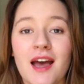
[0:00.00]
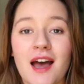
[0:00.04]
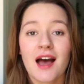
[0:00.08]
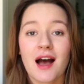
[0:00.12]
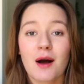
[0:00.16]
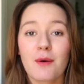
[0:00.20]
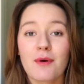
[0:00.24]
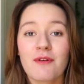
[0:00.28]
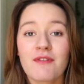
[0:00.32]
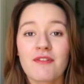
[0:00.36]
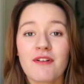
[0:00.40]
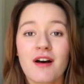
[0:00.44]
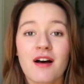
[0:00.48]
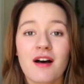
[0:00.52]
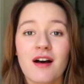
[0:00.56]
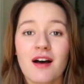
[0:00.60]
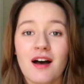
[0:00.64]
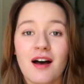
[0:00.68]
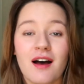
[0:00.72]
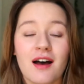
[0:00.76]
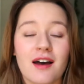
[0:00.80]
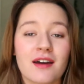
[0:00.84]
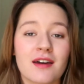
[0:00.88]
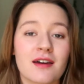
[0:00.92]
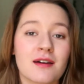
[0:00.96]
However,
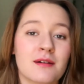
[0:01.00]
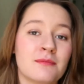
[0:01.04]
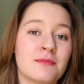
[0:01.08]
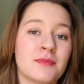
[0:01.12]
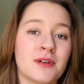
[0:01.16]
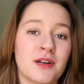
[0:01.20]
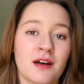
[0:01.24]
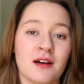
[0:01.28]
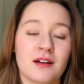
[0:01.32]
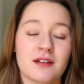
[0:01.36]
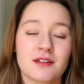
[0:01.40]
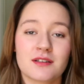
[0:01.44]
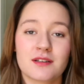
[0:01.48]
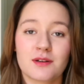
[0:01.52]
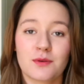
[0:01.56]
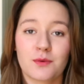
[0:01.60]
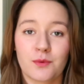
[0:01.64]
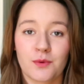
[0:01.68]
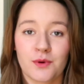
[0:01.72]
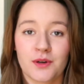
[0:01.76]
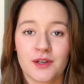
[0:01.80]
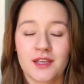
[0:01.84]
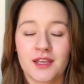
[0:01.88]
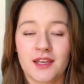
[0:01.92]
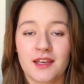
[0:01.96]
I am not
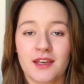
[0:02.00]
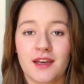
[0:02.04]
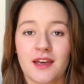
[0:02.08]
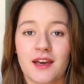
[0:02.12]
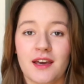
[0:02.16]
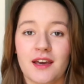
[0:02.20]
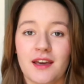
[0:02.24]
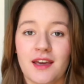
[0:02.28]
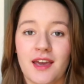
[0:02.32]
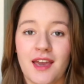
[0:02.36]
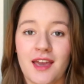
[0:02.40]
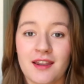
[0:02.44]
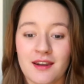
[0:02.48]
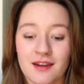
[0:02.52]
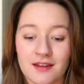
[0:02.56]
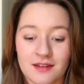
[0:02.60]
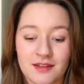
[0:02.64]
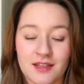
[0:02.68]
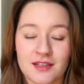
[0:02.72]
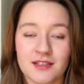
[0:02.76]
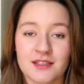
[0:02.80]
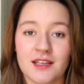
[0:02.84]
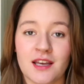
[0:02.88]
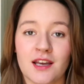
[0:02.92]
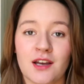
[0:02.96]
working in
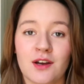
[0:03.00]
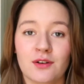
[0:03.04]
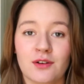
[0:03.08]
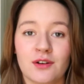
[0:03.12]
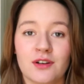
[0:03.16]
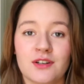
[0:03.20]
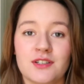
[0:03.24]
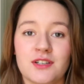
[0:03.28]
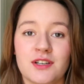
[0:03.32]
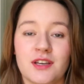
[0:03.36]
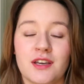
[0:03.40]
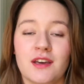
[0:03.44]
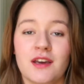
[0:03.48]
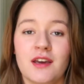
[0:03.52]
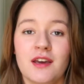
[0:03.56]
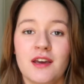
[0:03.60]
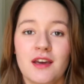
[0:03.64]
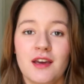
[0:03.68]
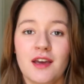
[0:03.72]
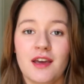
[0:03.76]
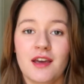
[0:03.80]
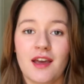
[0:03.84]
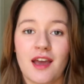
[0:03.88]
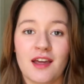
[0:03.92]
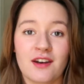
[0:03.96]
the psychology
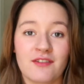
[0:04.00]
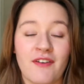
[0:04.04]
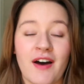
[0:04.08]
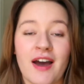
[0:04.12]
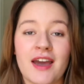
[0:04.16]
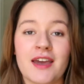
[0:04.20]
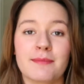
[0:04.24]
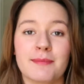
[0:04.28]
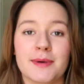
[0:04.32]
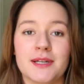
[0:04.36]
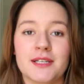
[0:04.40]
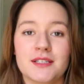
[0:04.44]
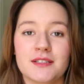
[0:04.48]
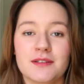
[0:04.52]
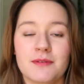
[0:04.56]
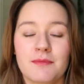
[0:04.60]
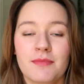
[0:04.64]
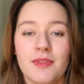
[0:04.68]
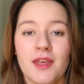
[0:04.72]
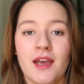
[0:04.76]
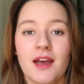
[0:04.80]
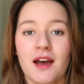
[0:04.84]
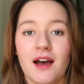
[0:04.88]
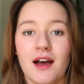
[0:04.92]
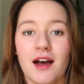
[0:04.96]
environment.
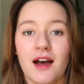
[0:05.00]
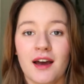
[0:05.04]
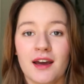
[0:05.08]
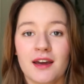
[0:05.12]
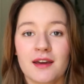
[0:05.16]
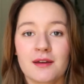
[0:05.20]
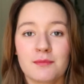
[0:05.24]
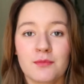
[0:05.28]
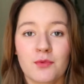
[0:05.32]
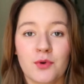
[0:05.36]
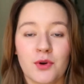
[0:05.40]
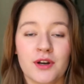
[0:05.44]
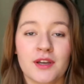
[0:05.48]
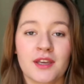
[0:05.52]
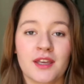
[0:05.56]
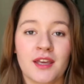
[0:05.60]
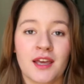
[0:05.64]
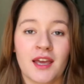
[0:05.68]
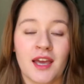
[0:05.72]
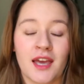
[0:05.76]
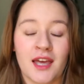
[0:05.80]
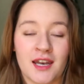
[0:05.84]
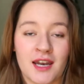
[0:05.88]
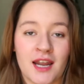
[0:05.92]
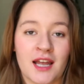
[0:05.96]
I am
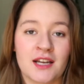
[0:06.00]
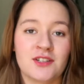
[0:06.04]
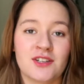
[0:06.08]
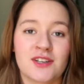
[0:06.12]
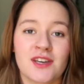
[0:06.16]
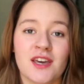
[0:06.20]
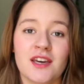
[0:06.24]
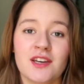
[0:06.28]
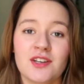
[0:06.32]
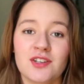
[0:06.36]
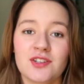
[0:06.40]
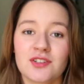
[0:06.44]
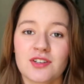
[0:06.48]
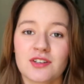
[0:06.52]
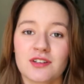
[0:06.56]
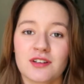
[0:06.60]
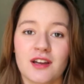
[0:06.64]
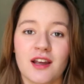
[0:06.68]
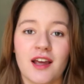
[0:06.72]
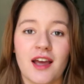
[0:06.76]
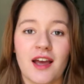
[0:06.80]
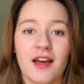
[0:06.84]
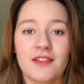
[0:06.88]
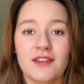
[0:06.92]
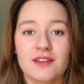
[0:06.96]
working in education,
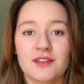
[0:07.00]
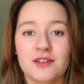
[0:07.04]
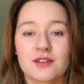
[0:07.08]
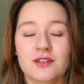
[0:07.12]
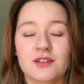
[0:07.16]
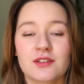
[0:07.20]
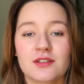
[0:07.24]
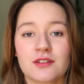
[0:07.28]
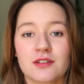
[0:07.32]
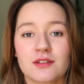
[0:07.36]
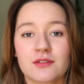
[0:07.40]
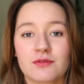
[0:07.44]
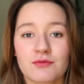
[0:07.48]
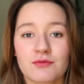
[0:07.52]
and this is